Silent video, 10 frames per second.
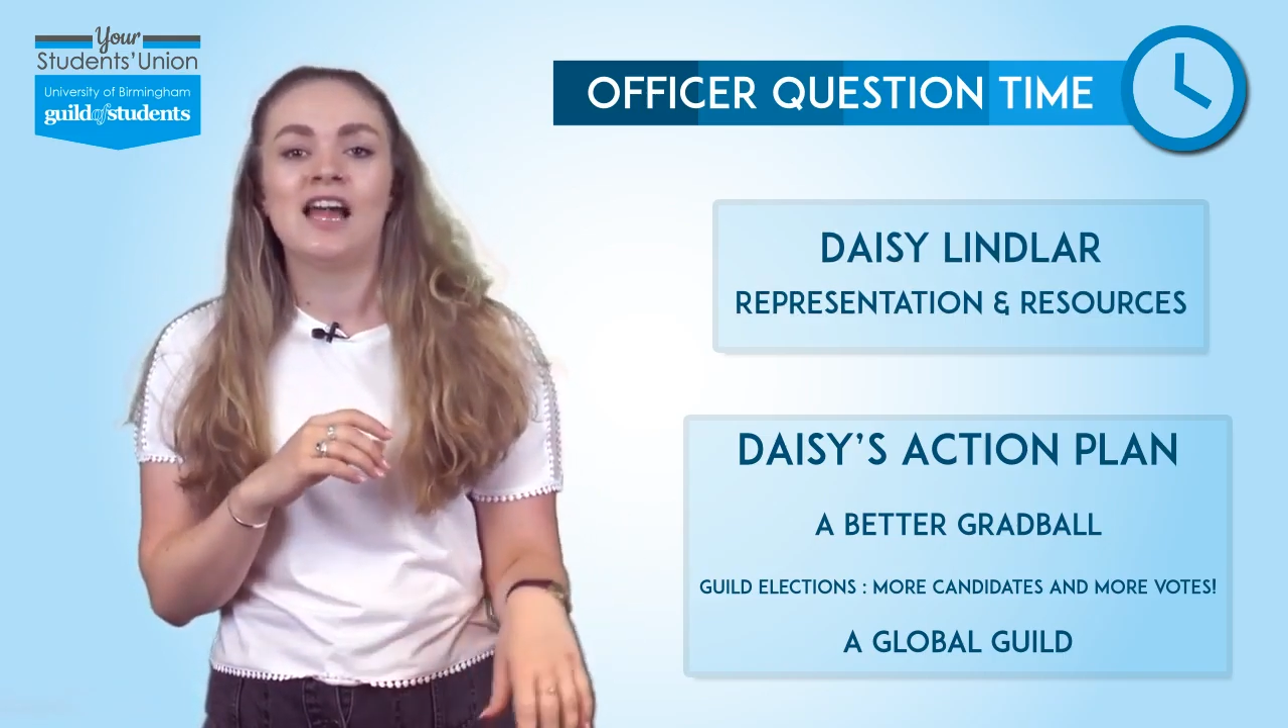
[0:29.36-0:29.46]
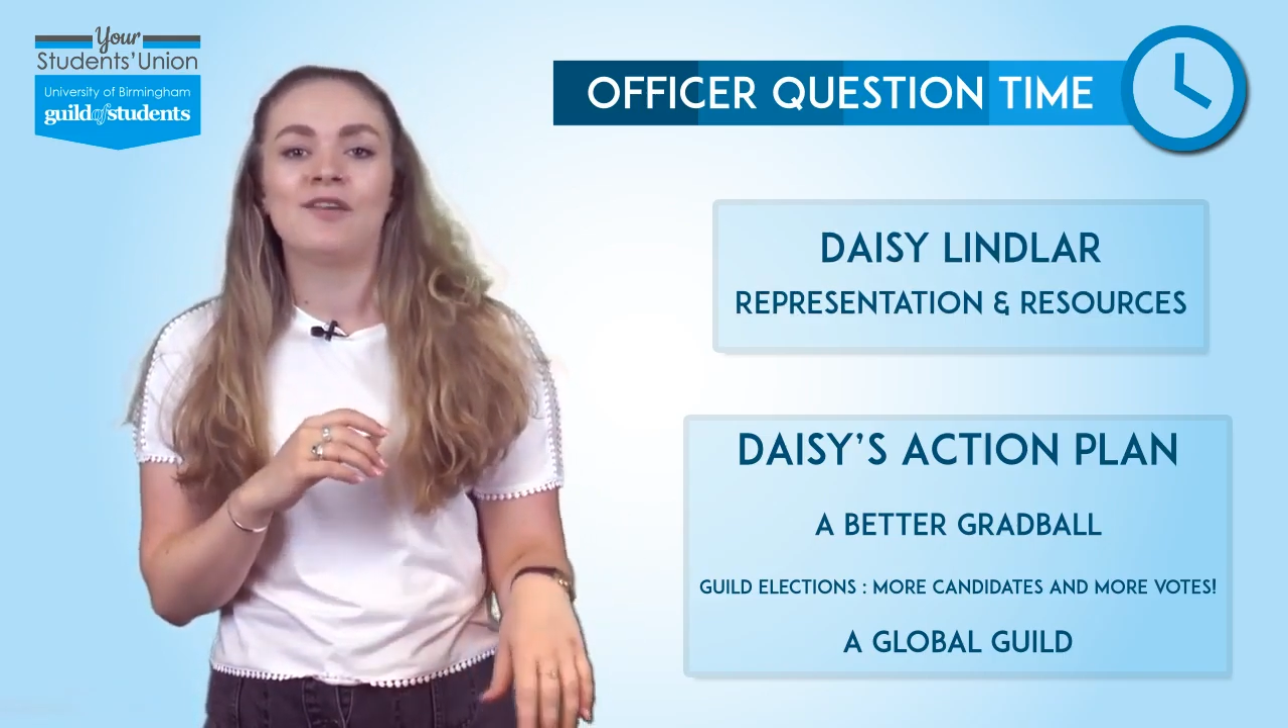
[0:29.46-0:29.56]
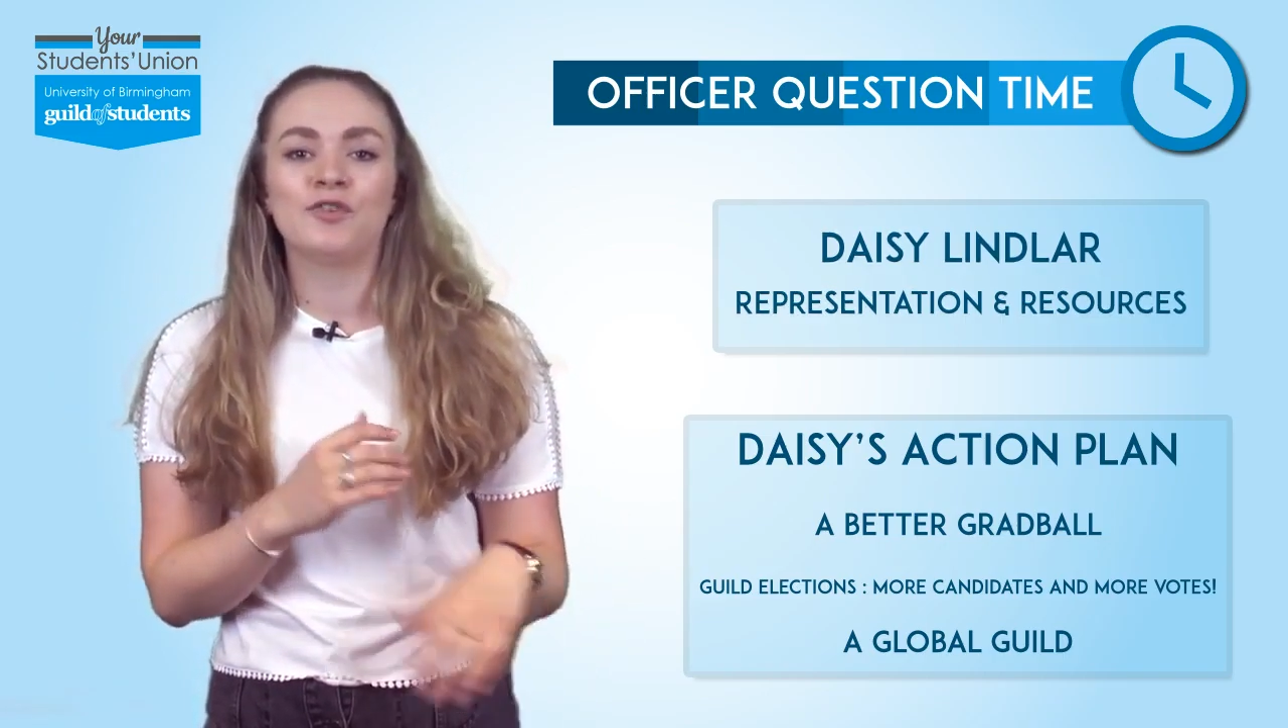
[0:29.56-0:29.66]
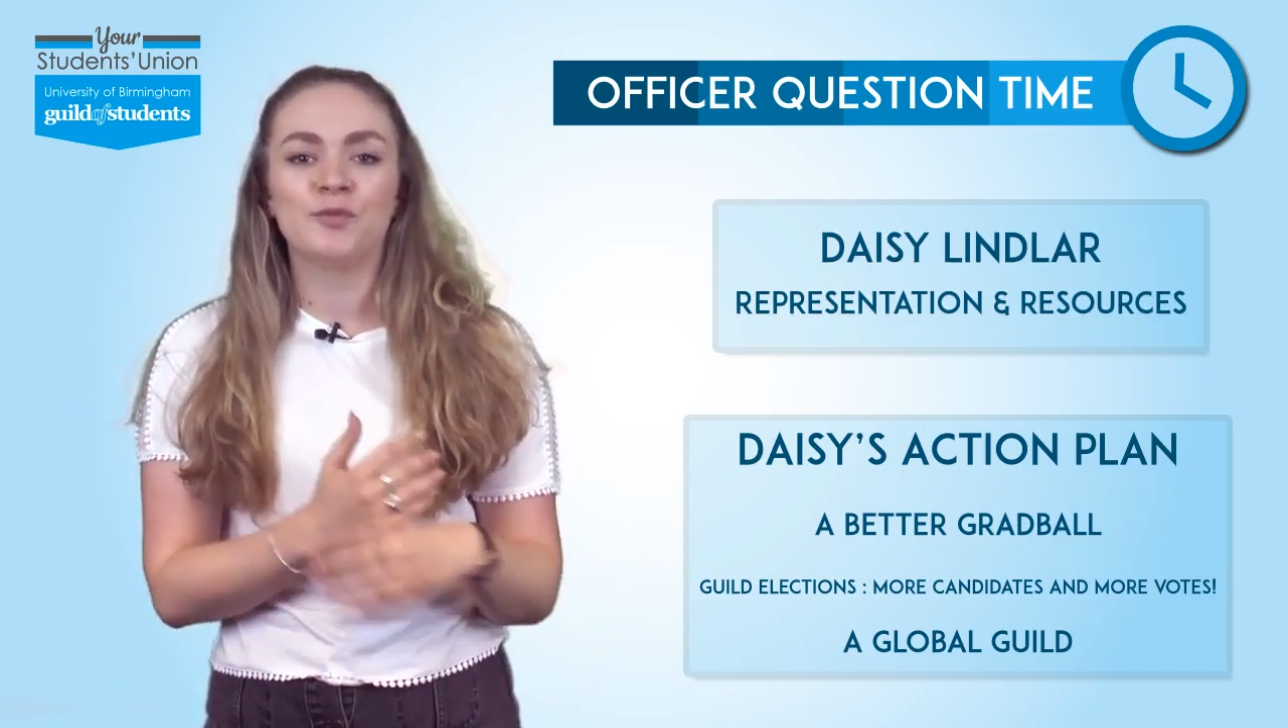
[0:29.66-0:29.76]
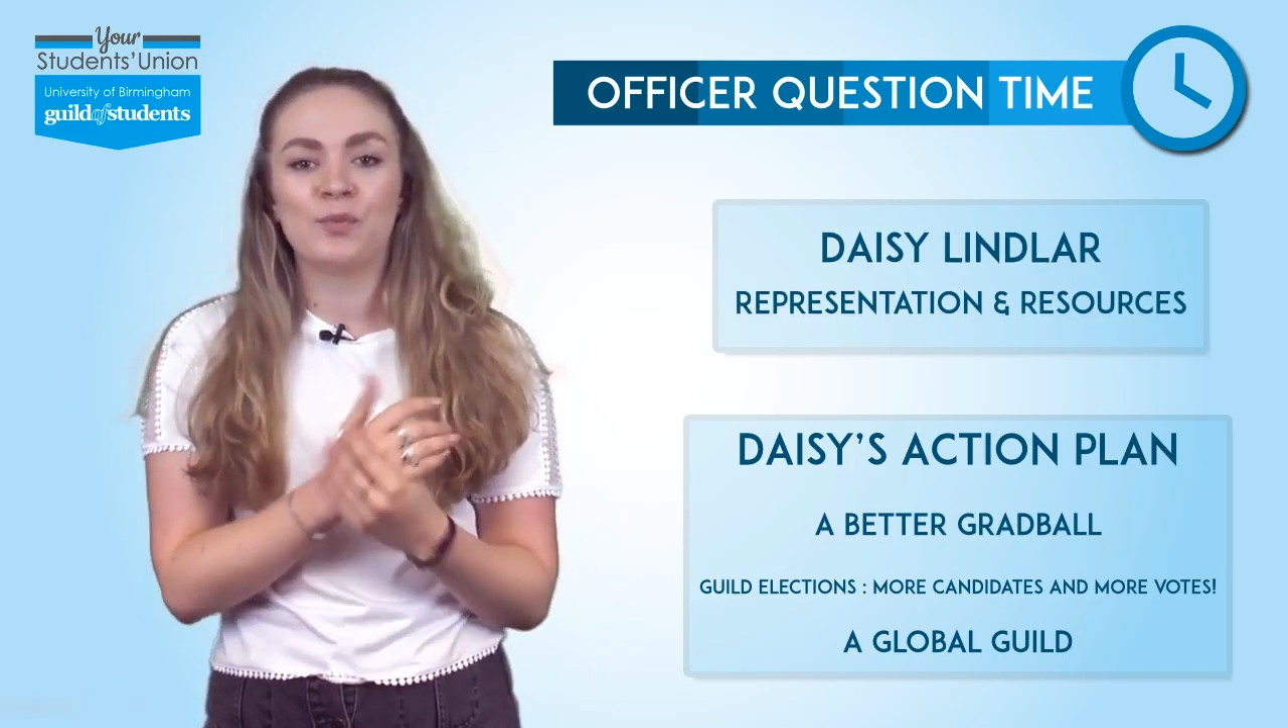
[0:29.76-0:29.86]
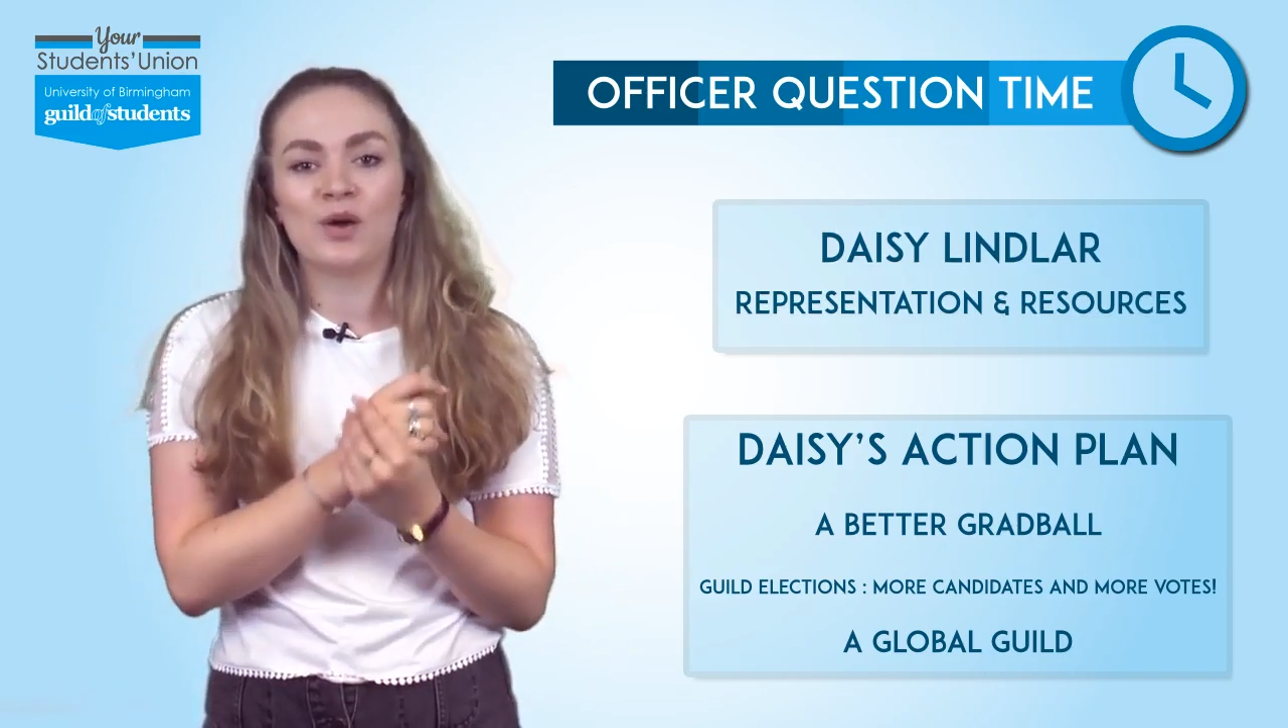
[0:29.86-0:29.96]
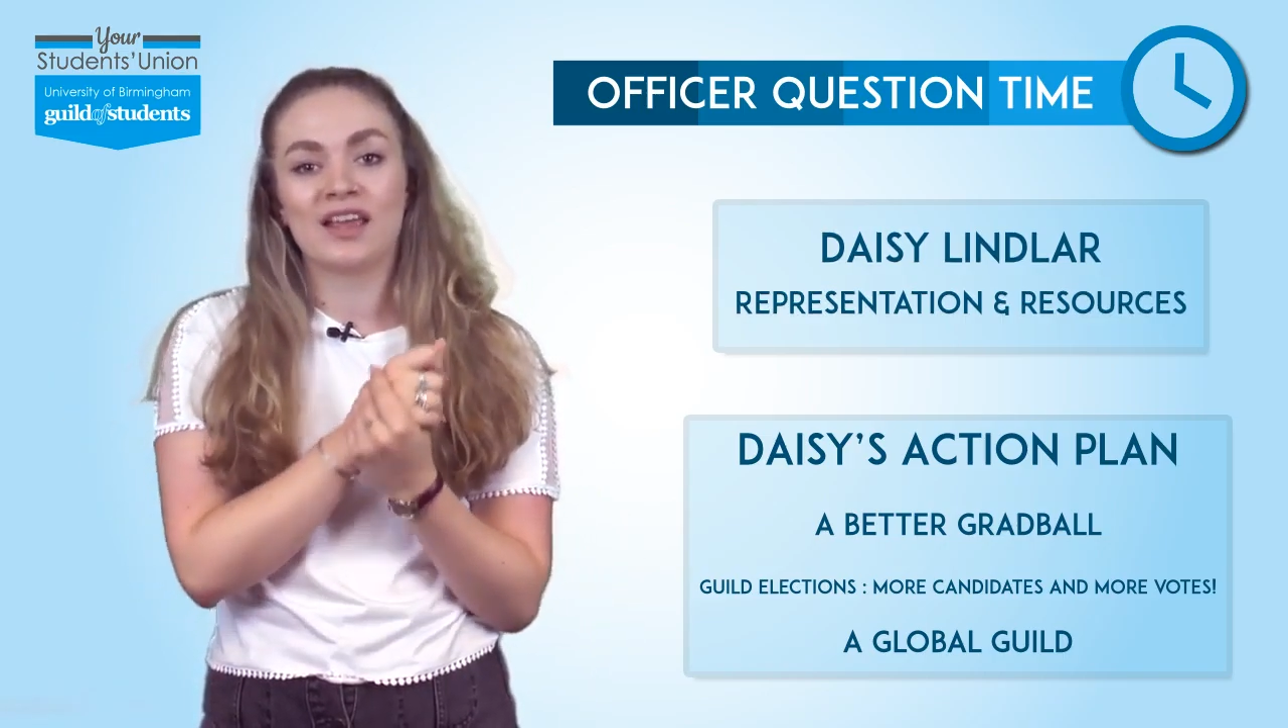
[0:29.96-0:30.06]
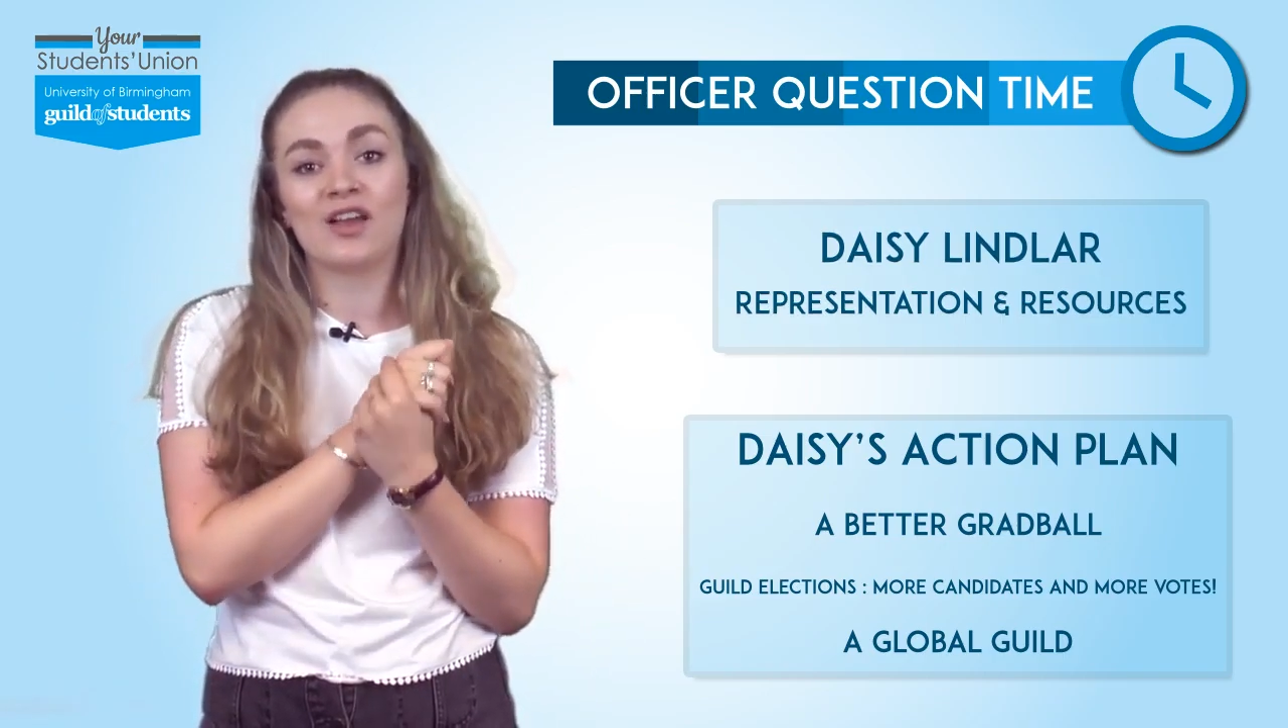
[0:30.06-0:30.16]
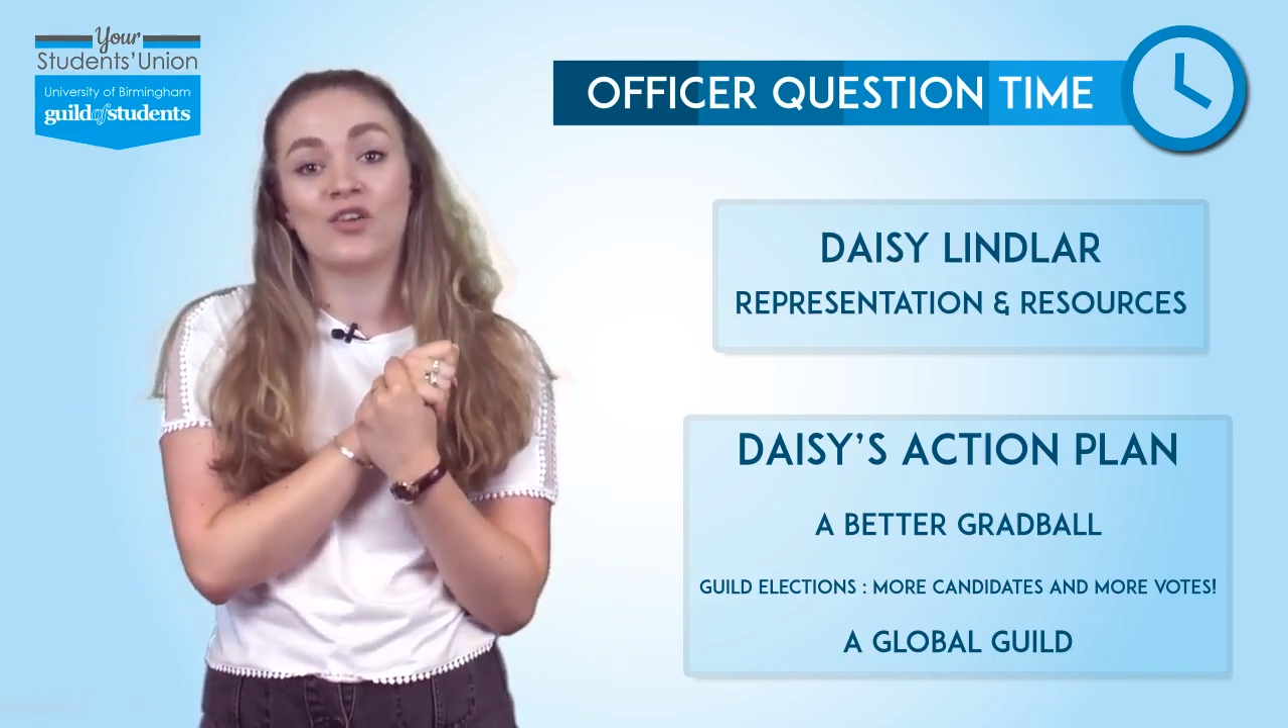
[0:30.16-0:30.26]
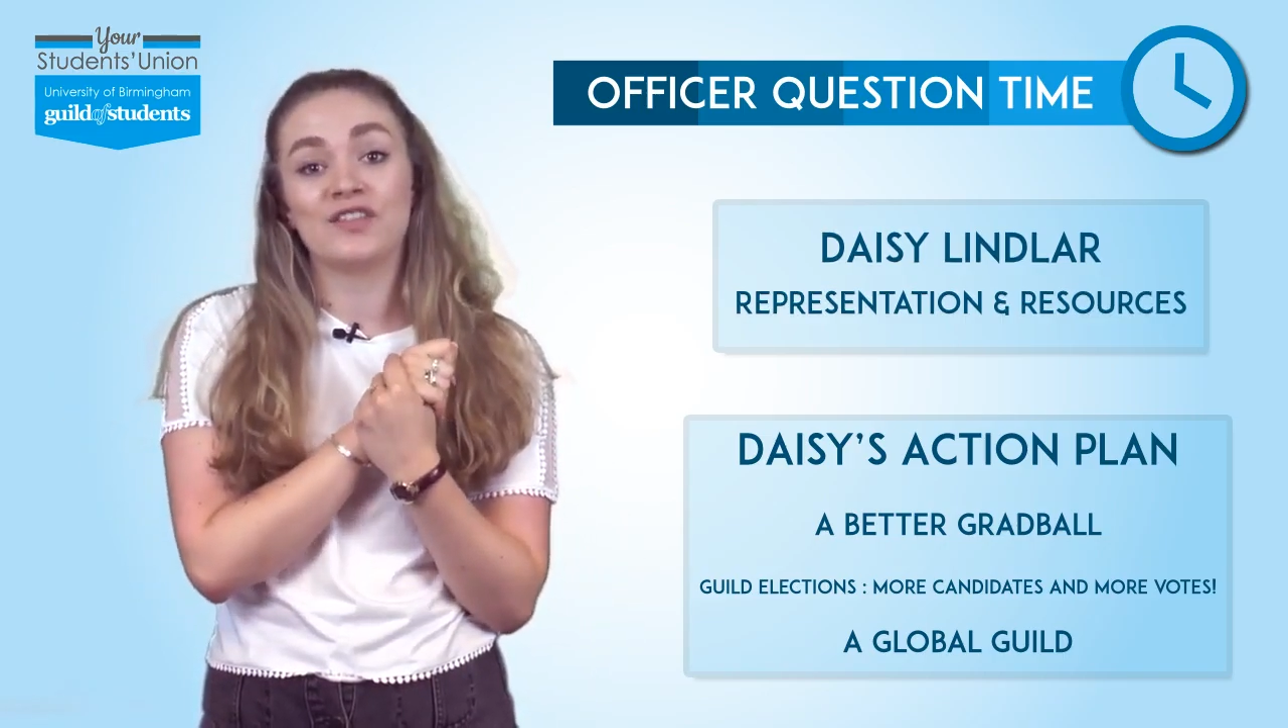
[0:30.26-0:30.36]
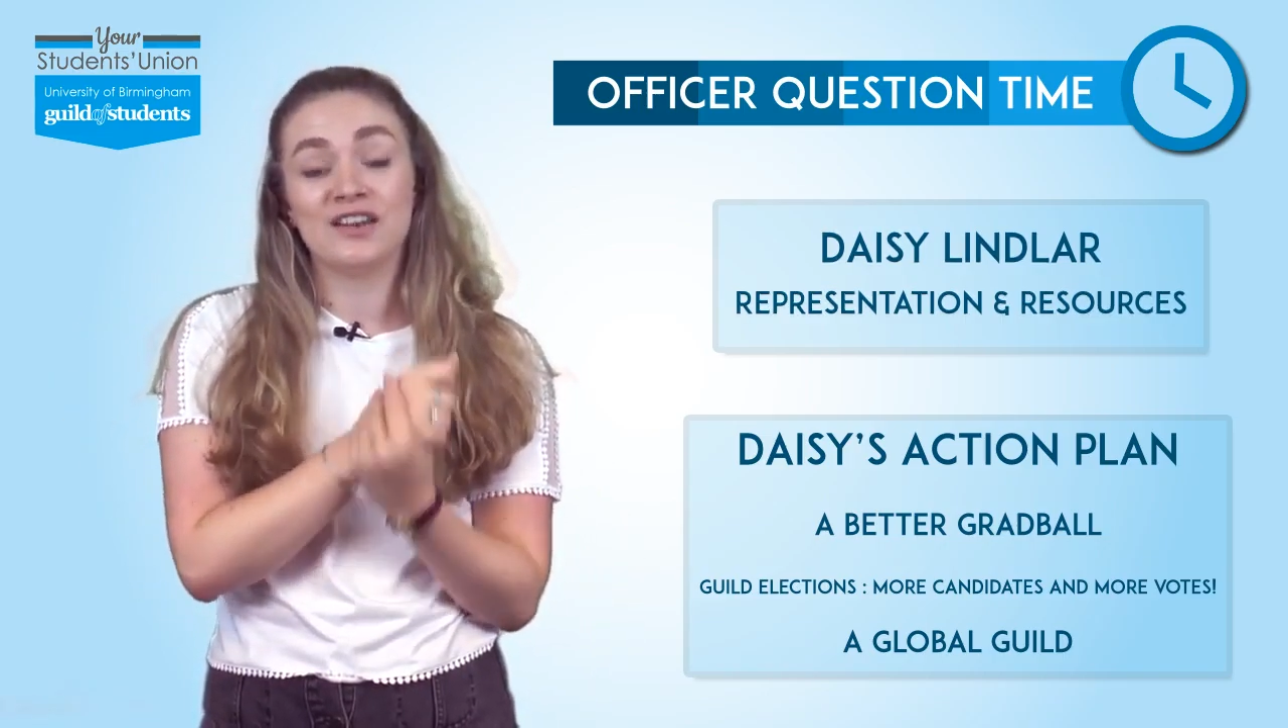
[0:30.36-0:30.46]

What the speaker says: I've also been working on